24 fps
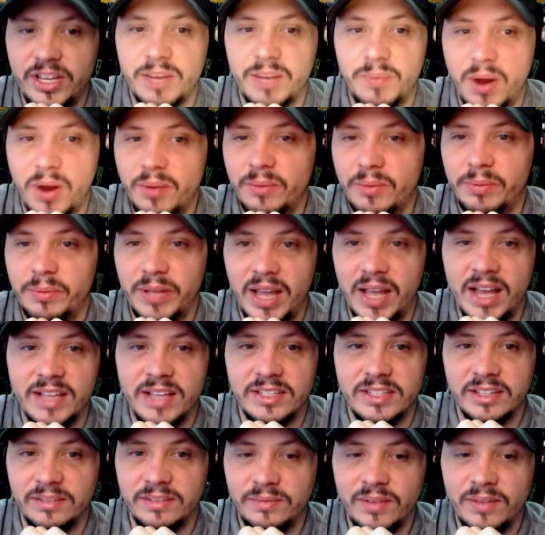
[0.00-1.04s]
probably has
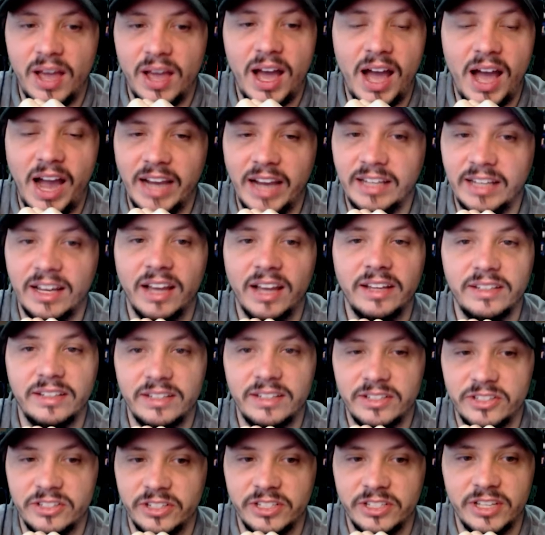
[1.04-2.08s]
a high 90s
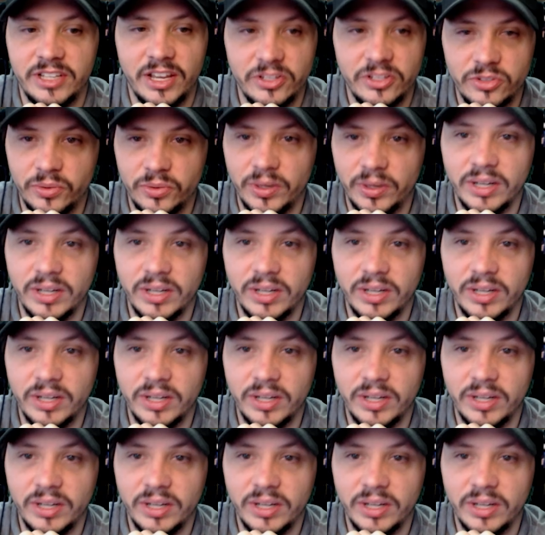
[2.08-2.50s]
success rate.